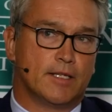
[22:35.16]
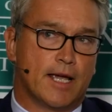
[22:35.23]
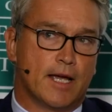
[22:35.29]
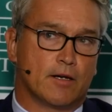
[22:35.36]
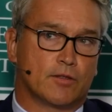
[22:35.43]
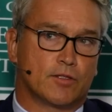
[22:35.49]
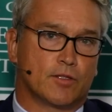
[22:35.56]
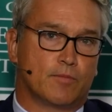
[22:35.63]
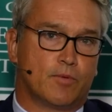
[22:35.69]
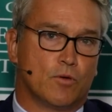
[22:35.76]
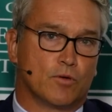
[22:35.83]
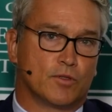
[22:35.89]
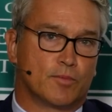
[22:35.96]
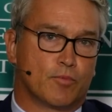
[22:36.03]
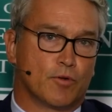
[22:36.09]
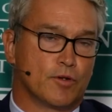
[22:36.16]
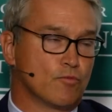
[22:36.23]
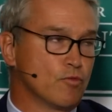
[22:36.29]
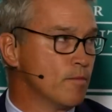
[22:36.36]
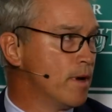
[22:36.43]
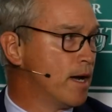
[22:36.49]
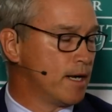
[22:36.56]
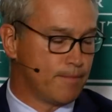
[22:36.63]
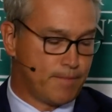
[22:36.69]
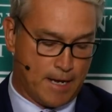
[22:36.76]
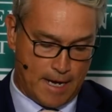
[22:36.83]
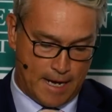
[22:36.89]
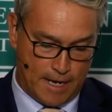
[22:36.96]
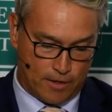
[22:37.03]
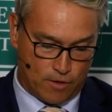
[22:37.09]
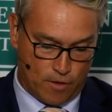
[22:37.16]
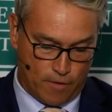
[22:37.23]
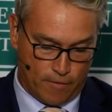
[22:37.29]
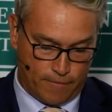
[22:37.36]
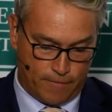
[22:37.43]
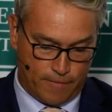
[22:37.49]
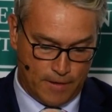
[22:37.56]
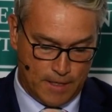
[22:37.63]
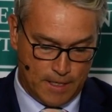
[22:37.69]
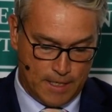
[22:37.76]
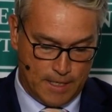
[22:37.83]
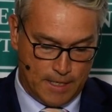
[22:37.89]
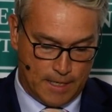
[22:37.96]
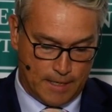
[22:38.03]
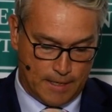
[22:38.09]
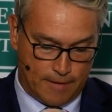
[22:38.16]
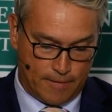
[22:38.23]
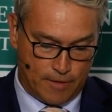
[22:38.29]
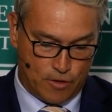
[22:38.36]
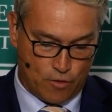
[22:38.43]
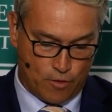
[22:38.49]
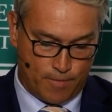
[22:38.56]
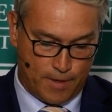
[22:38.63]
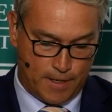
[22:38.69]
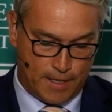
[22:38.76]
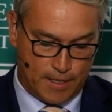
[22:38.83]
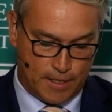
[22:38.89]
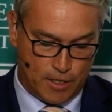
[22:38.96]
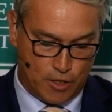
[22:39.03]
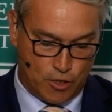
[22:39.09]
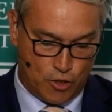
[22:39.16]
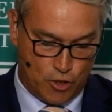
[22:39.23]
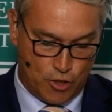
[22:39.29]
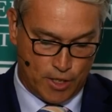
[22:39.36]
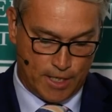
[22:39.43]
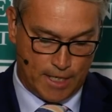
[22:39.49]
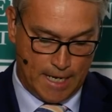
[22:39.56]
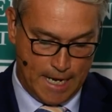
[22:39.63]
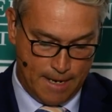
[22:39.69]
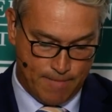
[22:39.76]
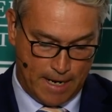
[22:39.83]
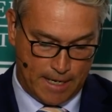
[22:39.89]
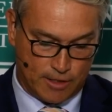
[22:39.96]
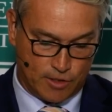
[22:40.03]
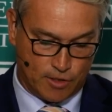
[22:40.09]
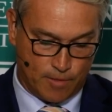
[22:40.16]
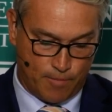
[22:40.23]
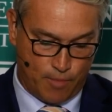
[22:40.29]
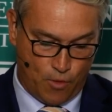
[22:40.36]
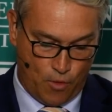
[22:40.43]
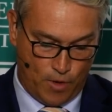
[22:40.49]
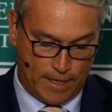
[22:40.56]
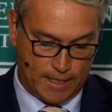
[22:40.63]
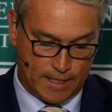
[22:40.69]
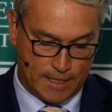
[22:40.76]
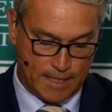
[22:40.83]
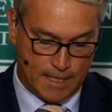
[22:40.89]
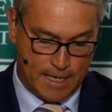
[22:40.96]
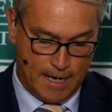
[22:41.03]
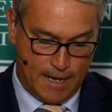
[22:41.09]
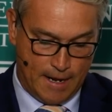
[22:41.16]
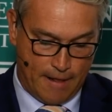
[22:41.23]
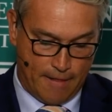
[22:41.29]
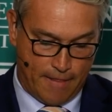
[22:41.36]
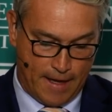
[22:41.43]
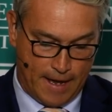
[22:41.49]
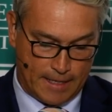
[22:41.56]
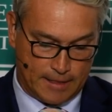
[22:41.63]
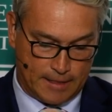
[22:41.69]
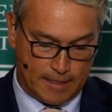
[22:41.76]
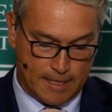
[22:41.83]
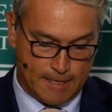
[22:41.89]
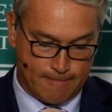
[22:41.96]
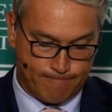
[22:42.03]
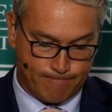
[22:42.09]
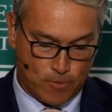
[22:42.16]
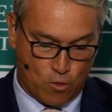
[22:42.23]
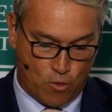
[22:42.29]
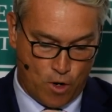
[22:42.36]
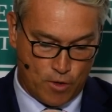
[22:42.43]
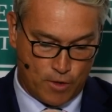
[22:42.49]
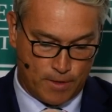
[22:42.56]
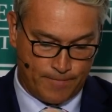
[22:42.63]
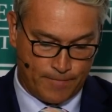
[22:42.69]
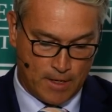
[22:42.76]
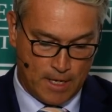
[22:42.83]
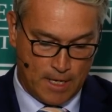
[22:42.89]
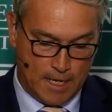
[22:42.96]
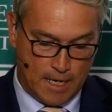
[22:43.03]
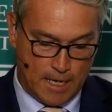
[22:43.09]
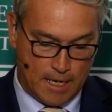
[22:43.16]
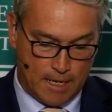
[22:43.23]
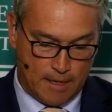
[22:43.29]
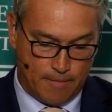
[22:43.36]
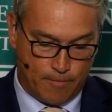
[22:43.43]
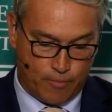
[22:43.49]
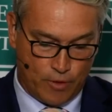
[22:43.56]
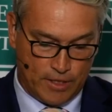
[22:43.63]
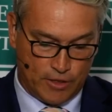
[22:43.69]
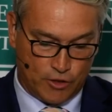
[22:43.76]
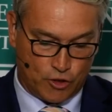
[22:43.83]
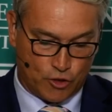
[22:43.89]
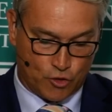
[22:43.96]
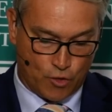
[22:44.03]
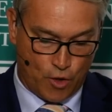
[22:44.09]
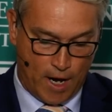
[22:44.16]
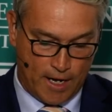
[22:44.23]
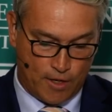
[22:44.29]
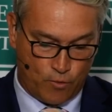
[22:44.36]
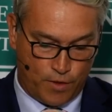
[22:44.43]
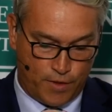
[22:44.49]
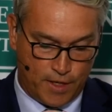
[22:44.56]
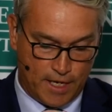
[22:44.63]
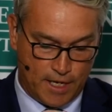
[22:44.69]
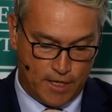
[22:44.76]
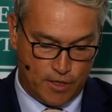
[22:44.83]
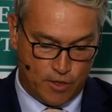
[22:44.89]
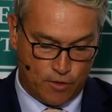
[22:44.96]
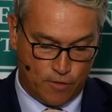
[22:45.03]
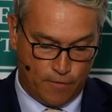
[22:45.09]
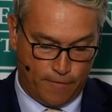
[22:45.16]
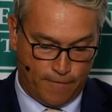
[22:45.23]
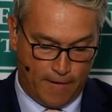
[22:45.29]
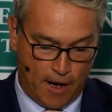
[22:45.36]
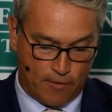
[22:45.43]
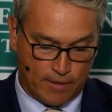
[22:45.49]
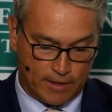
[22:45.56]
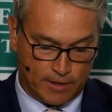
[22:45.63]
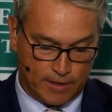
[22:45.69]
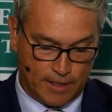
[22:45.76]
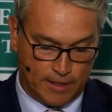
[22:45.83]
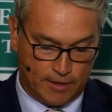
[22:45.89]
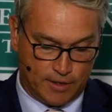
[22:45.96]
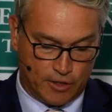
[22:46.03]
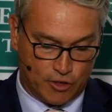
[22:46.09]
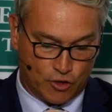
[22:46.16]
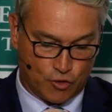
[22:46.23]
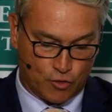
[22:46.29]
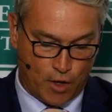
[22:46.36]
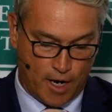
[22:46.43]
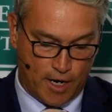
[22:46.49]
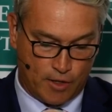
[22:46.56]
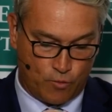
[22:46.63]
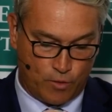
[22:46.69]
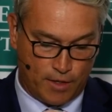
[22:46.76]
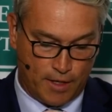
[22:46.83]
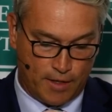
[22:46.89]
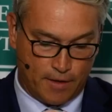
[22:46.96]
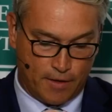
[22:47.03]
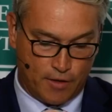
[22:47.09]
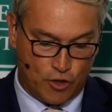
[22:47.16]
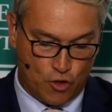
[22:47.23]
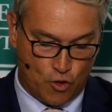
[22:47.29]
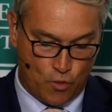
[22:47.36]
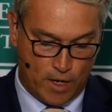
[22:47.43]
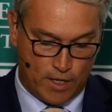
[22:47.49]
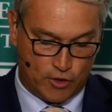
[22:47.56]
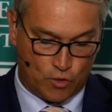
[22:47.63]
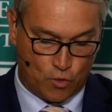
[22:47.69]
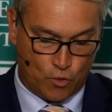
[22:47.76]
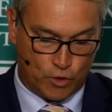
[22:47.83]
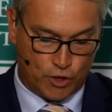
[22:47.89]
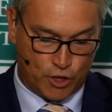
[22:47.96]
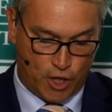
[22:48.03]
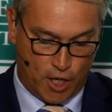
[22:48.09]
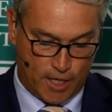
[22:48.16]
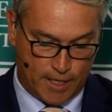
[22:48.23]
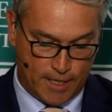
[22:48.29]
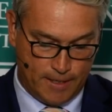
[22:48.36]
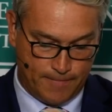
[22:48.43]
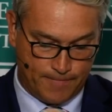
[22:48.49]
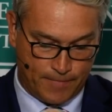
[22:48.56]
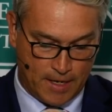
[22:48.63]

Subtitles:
now supports Britain remaining part of the European Union. And he makes the point that, quote, Britain's trade with the EU far exceeds its trade with either the US or China.